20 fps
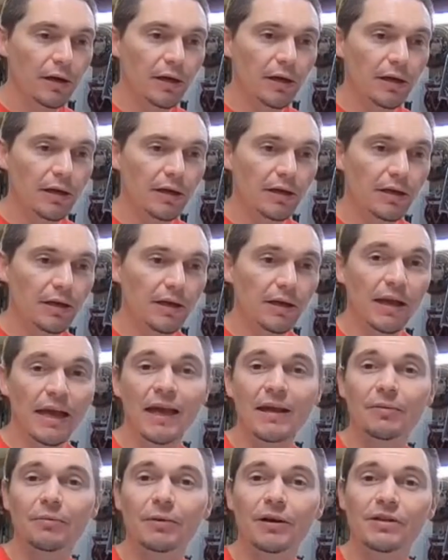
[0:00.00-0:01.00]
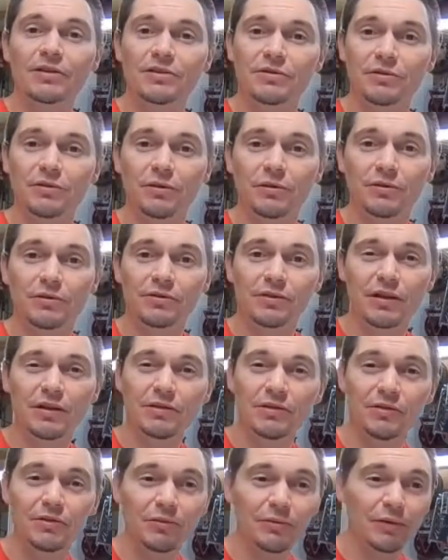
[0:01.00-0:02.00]
and it can't rescue you.
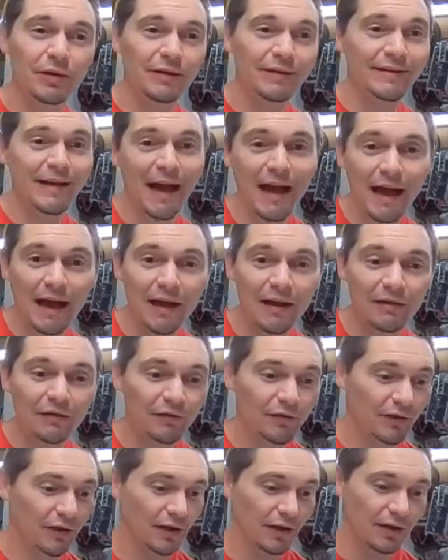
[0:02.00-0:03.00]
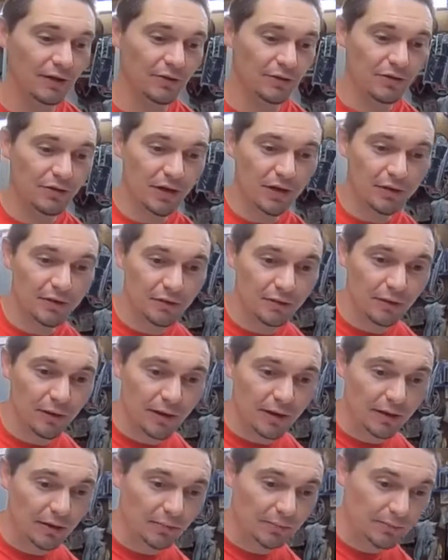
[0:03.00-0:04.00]
Say you're doing a dive and you're trying to do
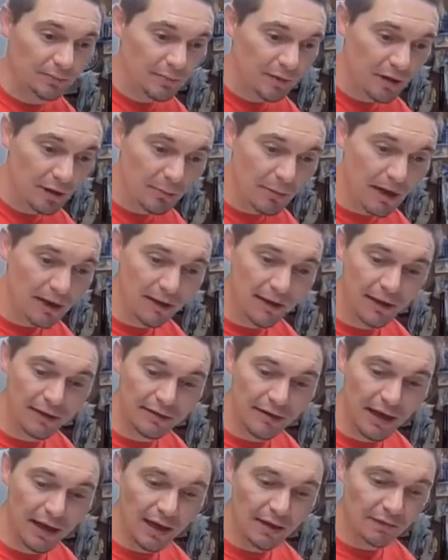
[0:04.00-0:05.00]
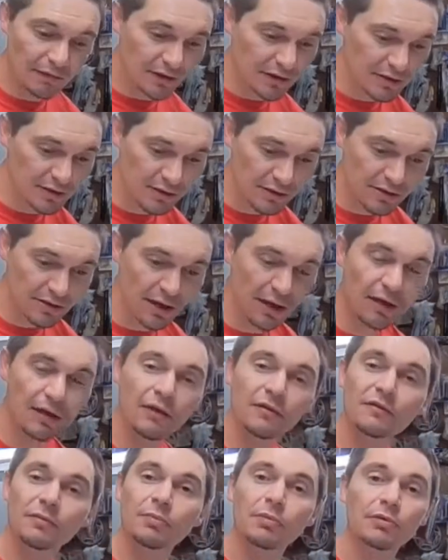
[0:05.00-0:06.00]
like come out of that dive, and it's just
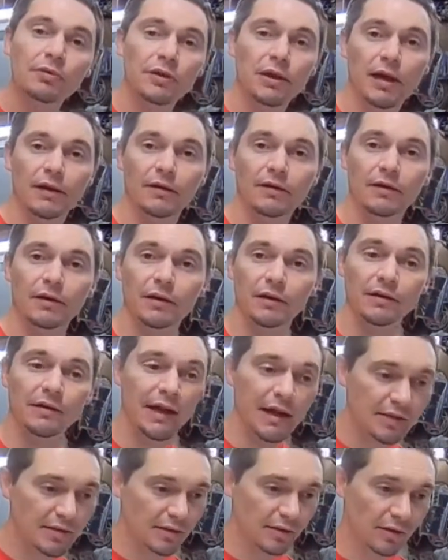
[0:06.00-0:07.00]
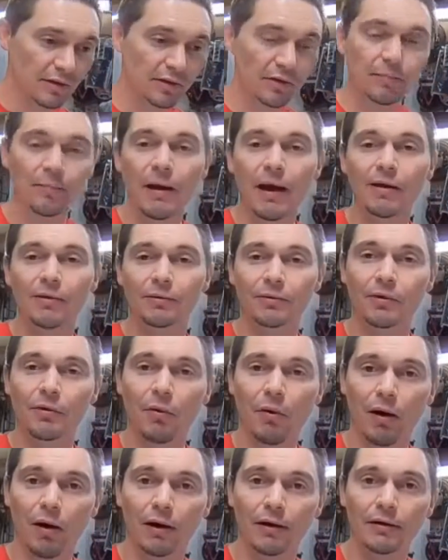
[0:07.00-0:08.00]
not enough to pull you out of there. That's an underpowered
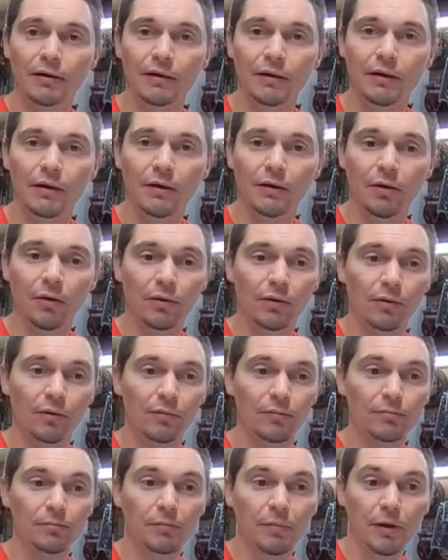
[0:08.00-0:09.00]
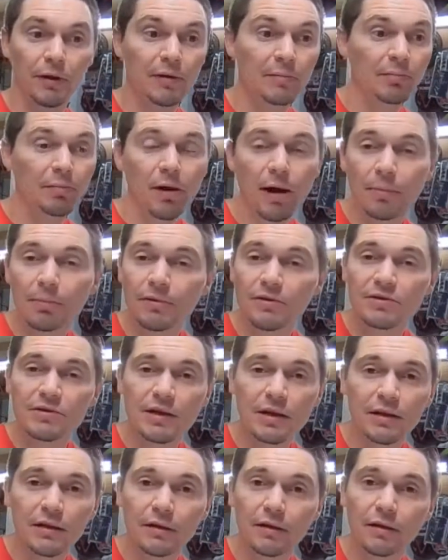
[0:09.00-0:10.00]
quad, or improper
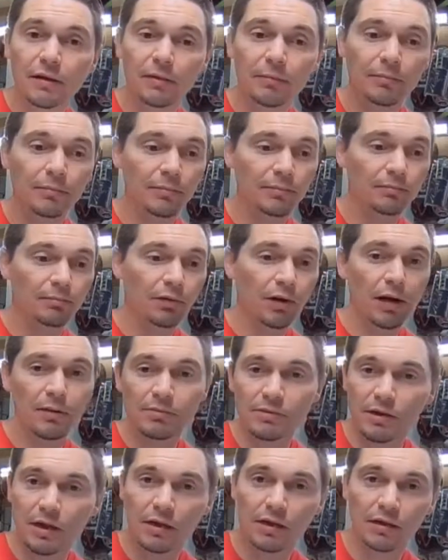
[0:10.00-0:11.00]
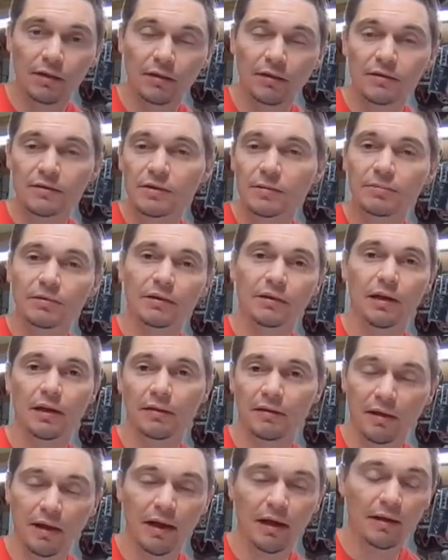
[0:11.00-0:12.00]
setup, props not good, something
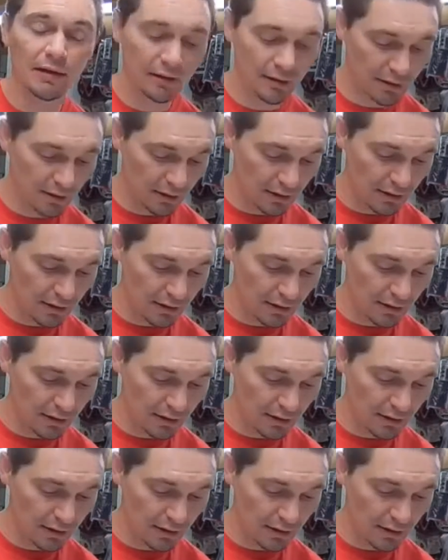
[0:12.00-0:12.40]
like that.